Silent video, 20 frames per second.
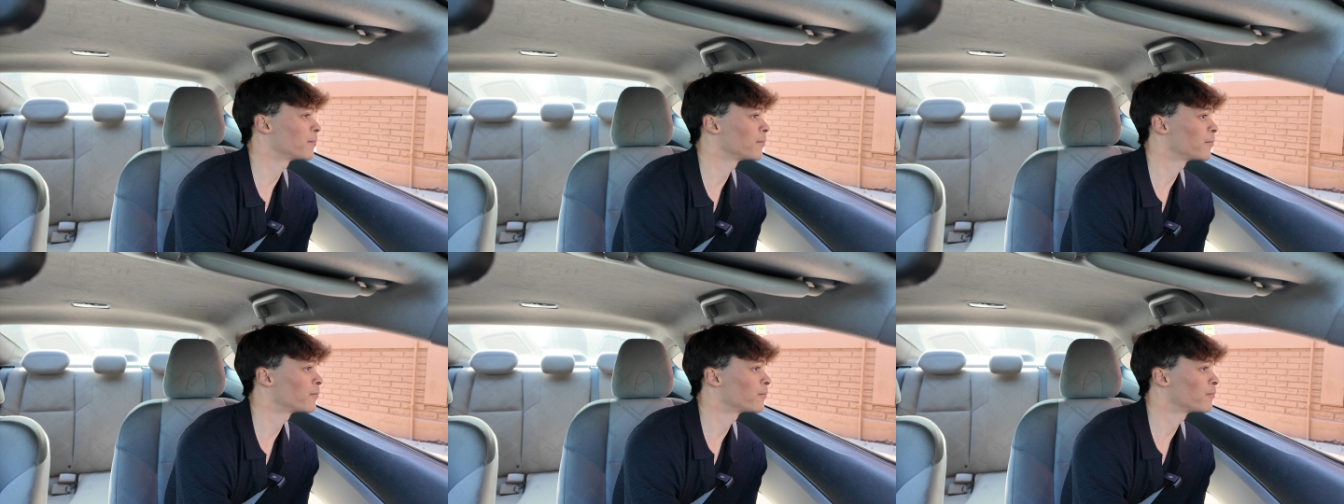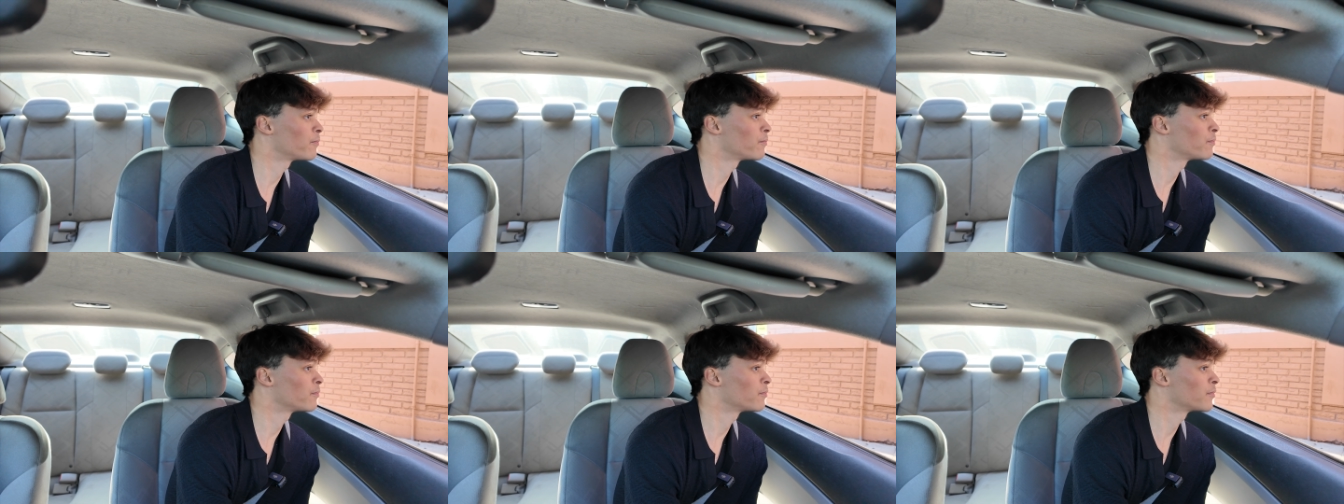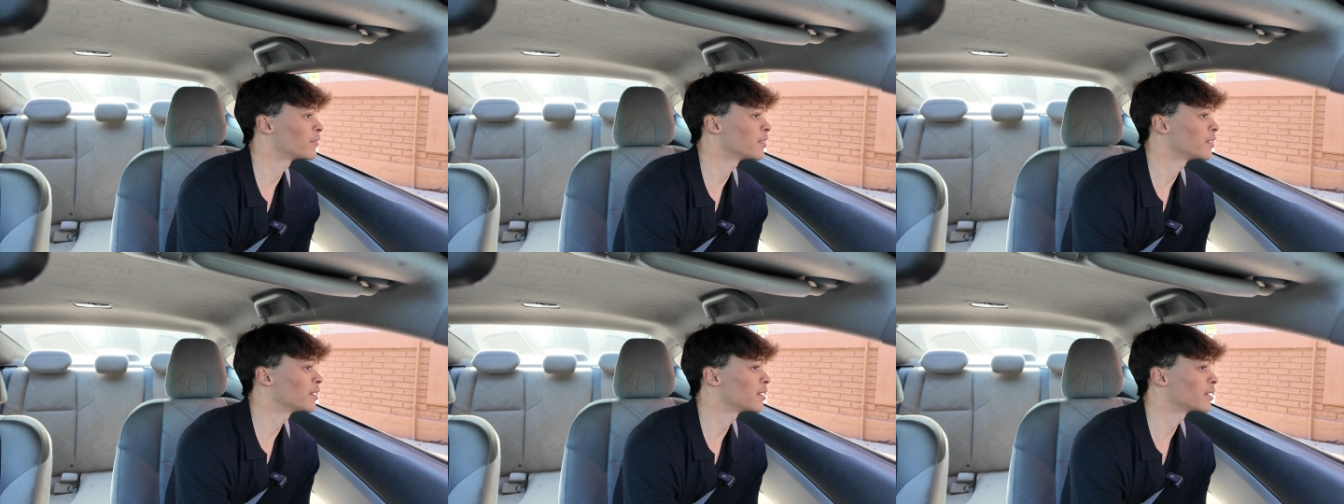Uh, yes,
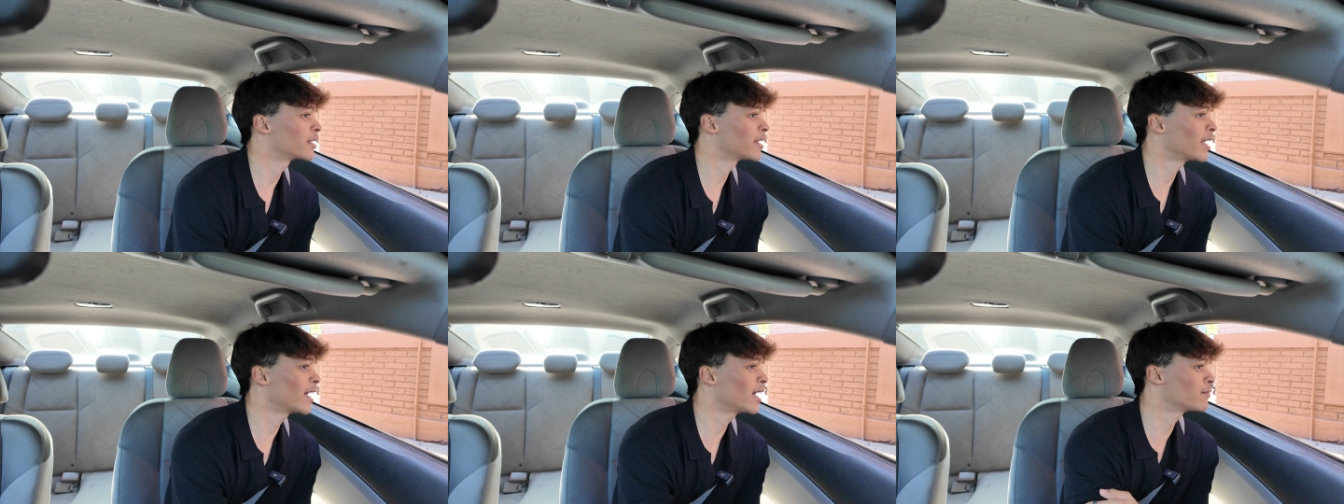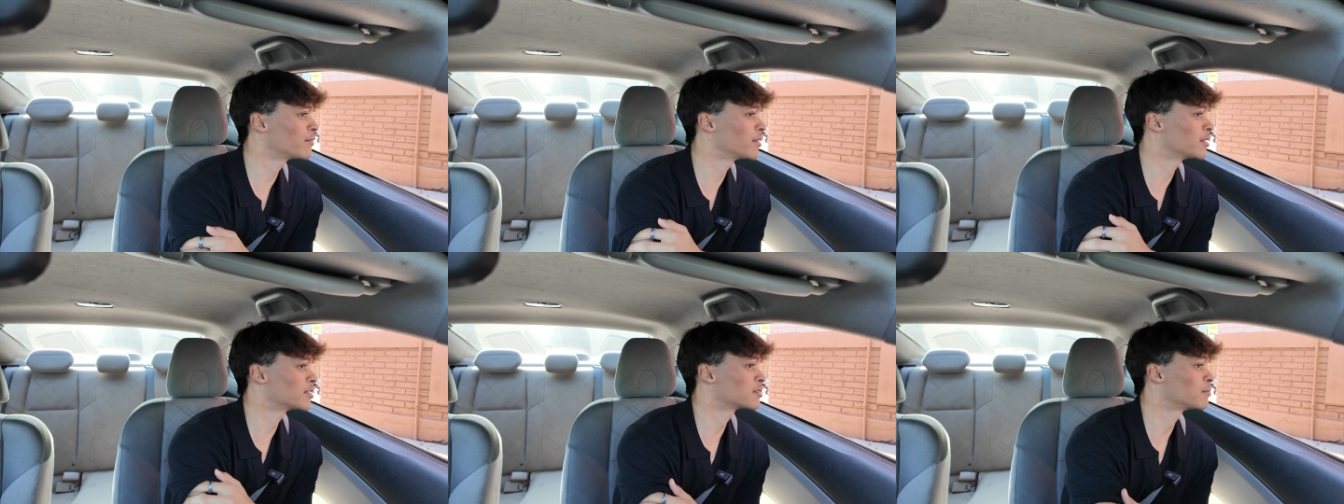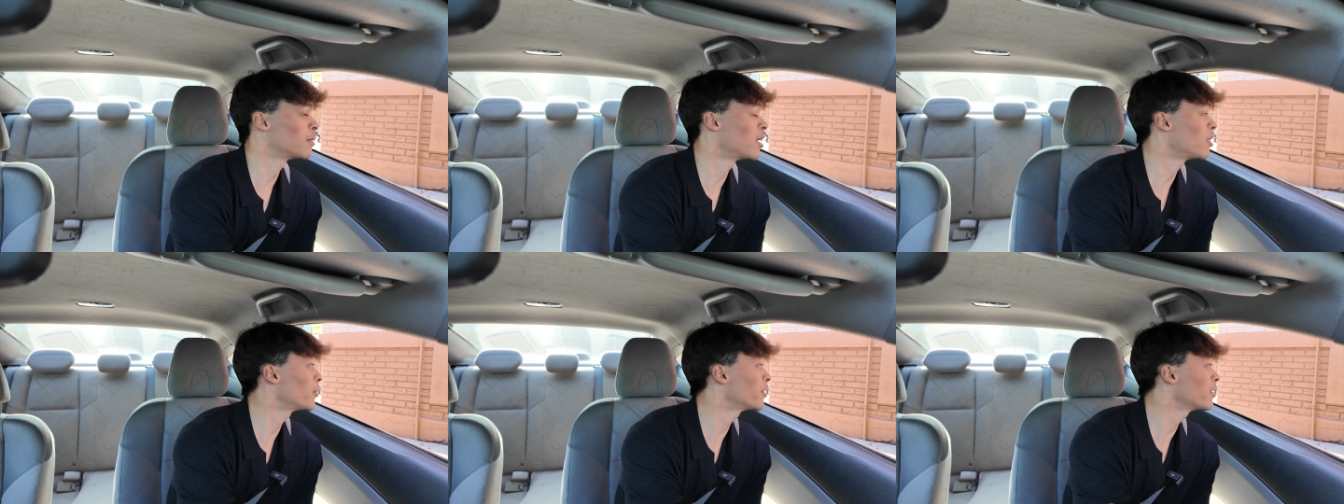we do. Can I have a
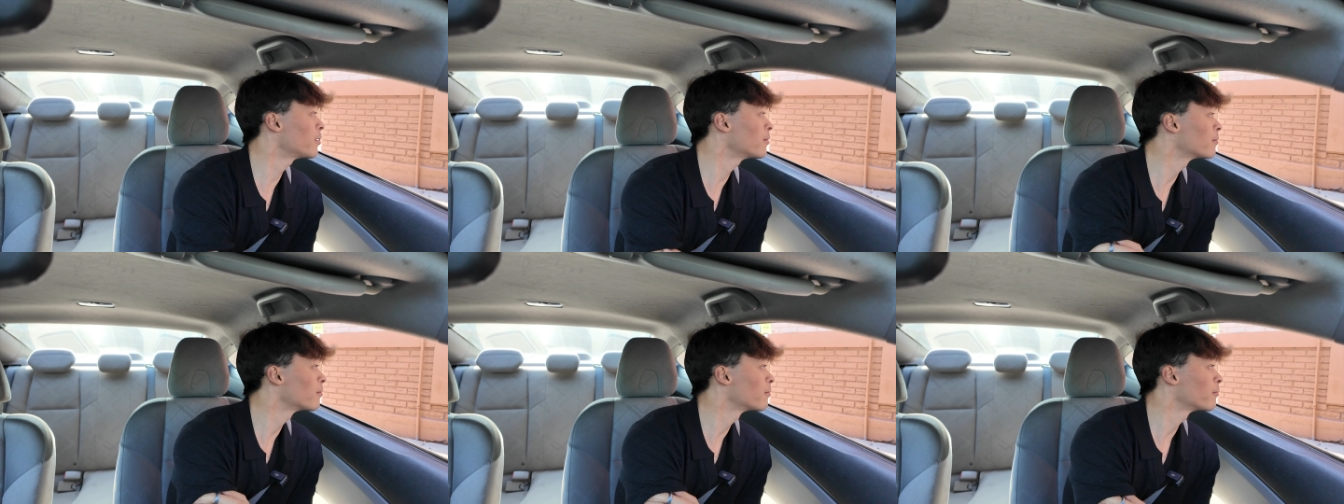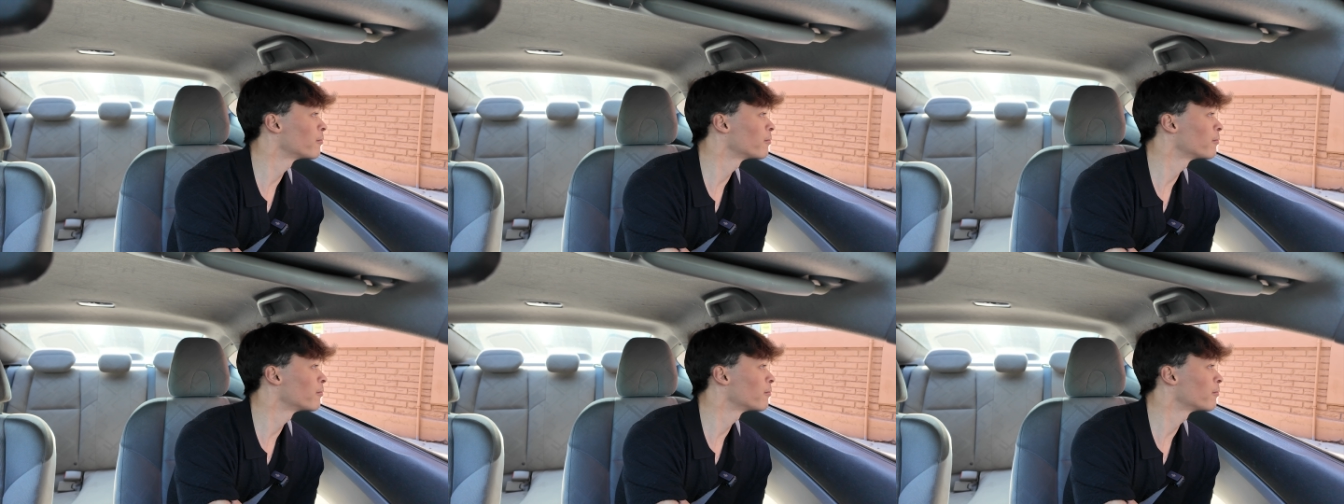small one?